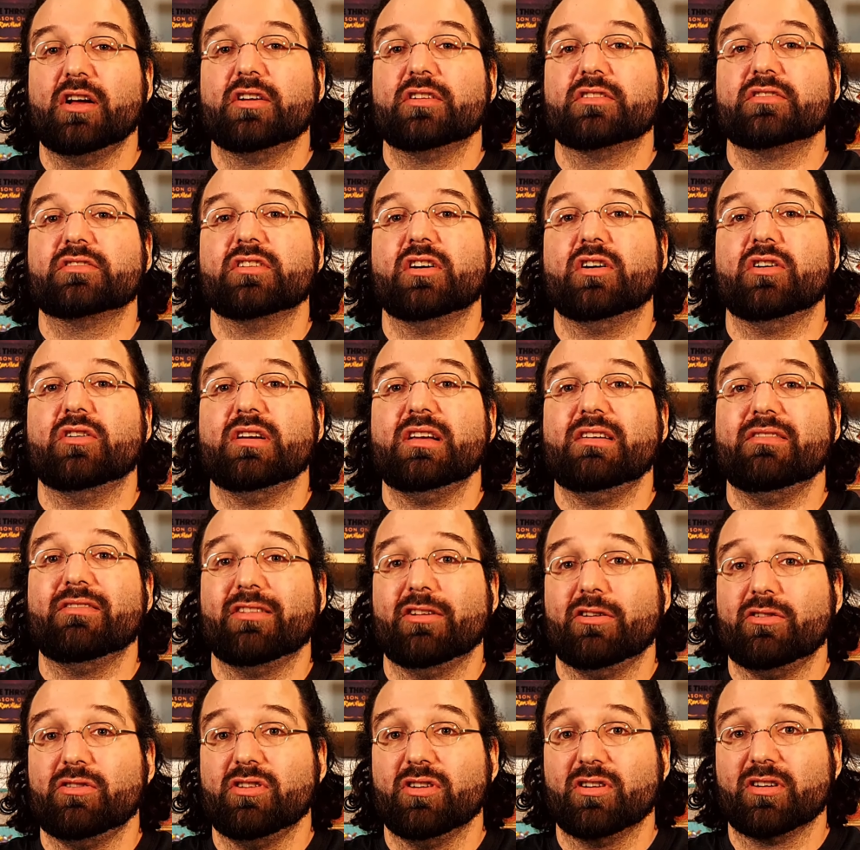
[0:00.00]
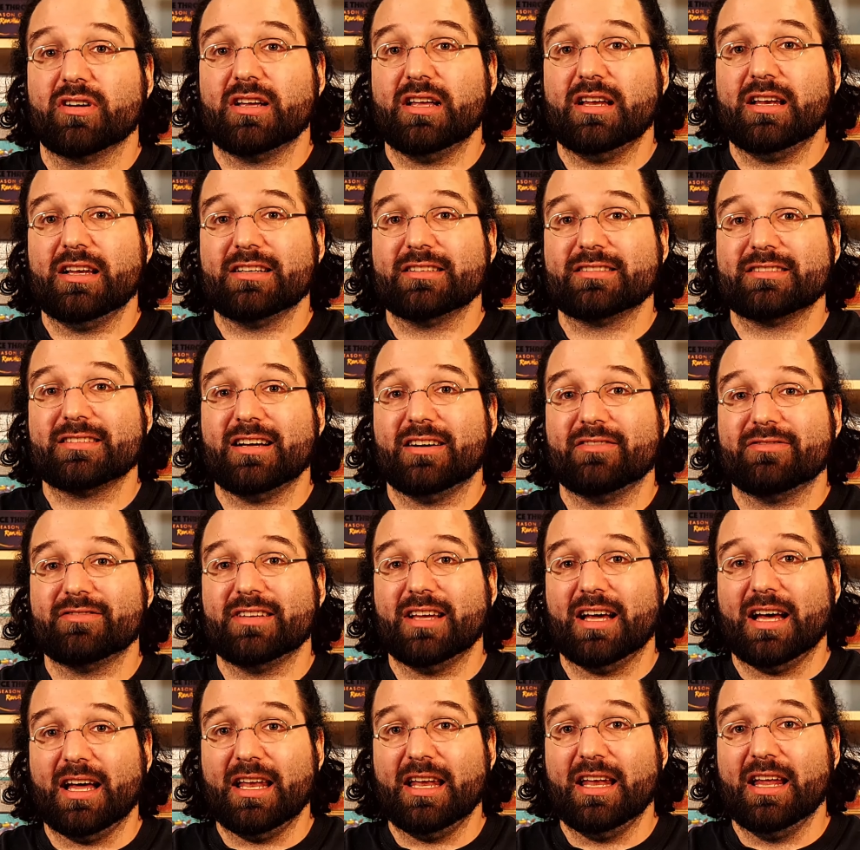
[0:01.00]
So even though you're getting stuff
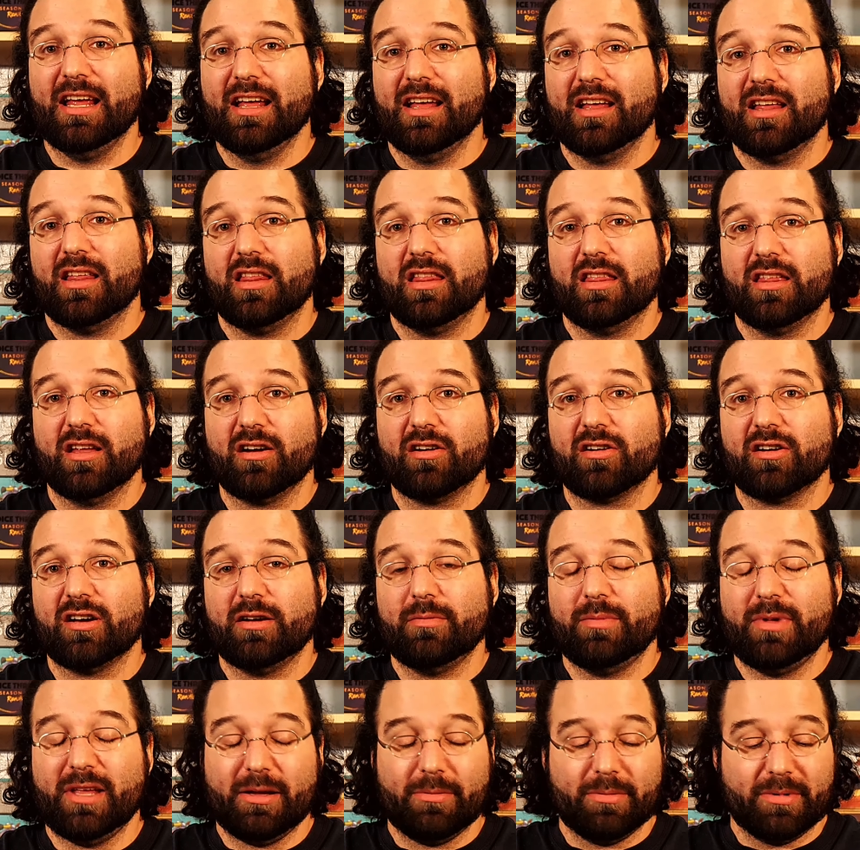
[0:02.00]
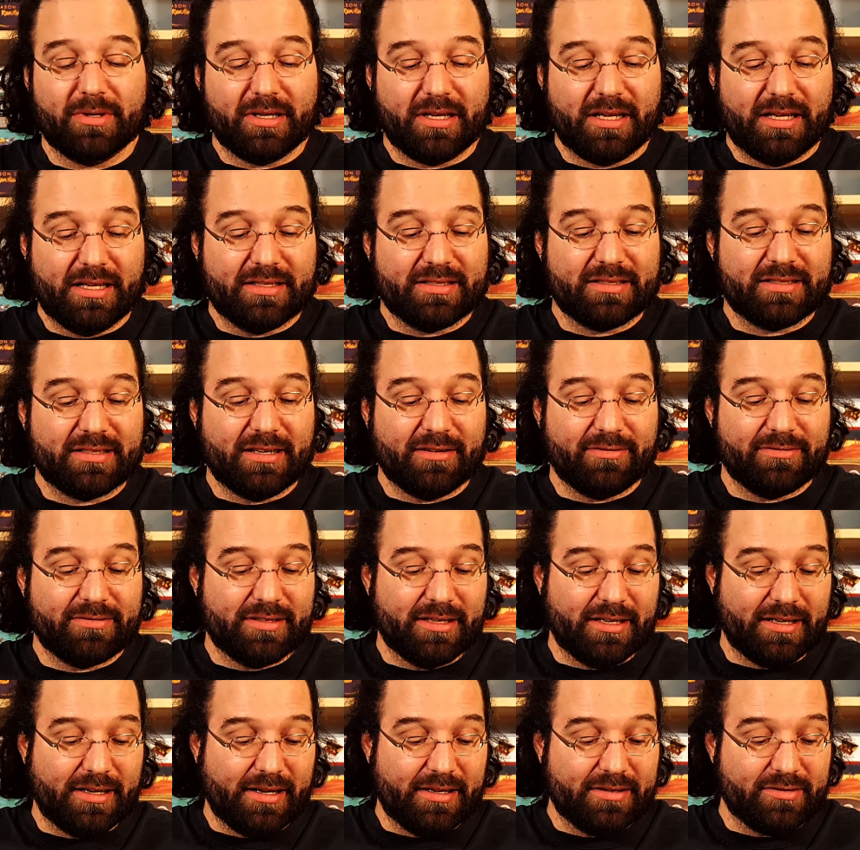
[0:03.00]
done, they're going to be able to get stuff
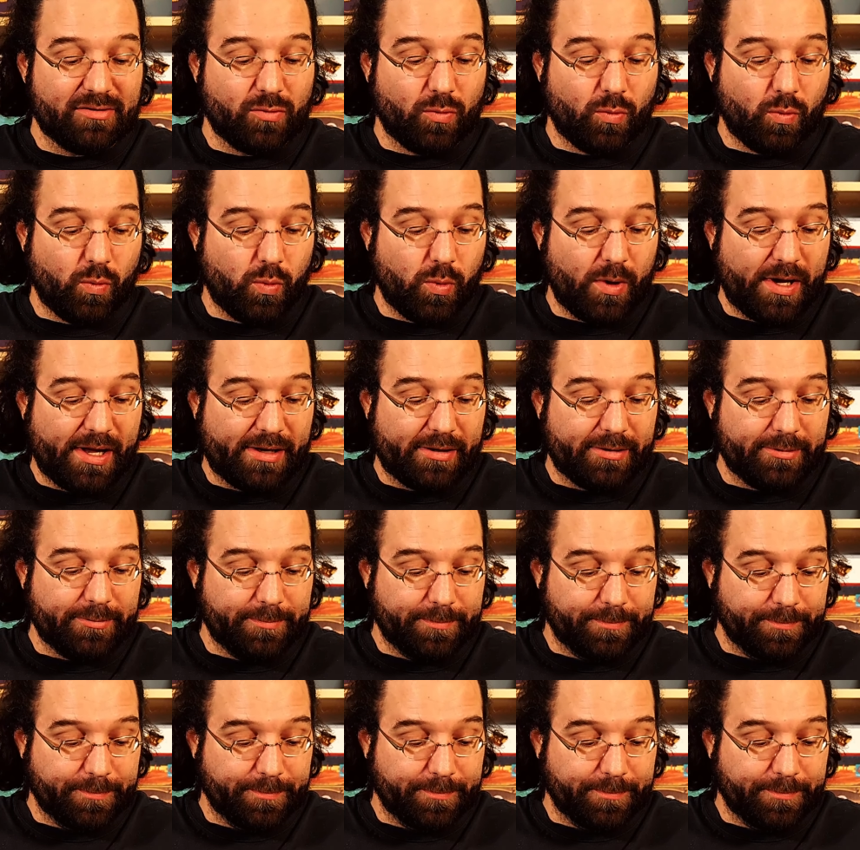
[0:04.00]
done as well.